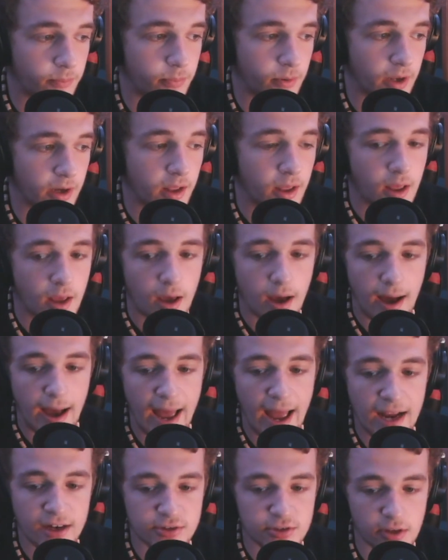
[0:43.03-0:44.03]
but
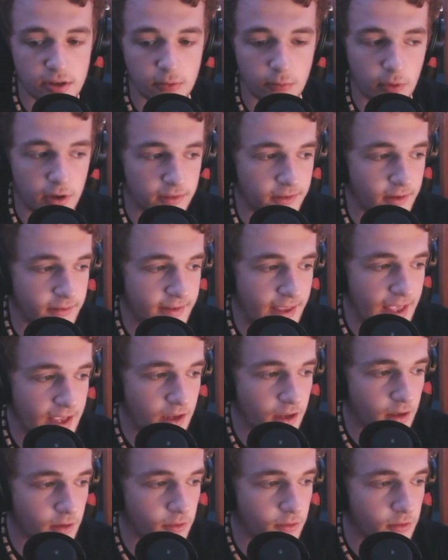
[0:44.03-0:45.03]
I actually want to
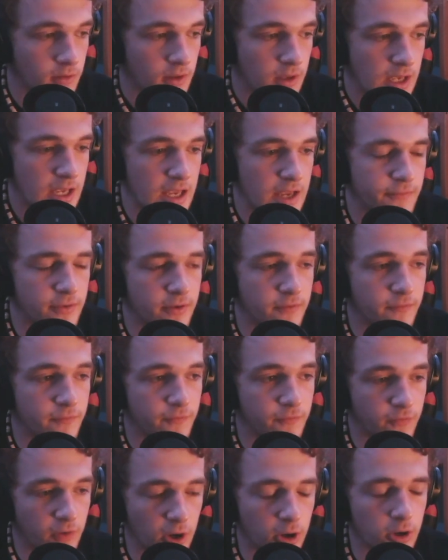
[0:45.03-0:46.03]
take us even
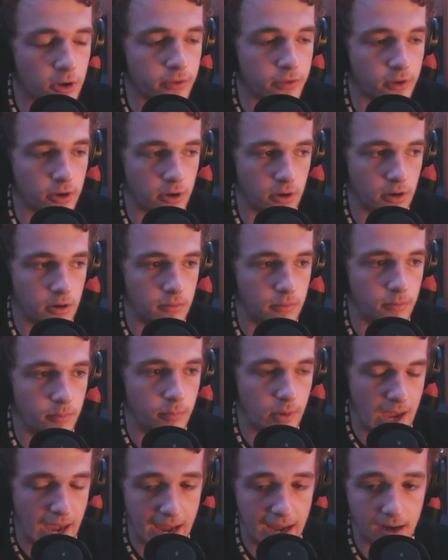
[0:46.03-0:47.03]
further
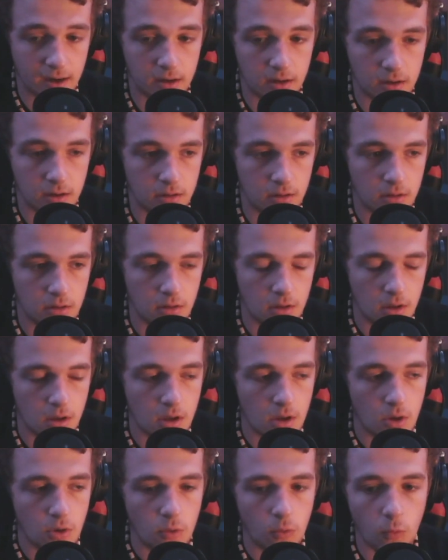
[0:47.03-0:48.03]
back
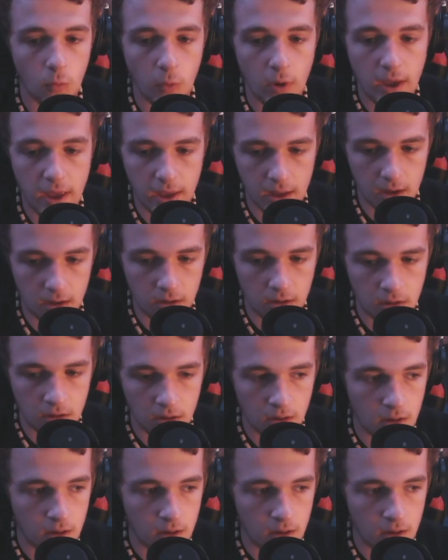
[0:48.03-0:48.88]
when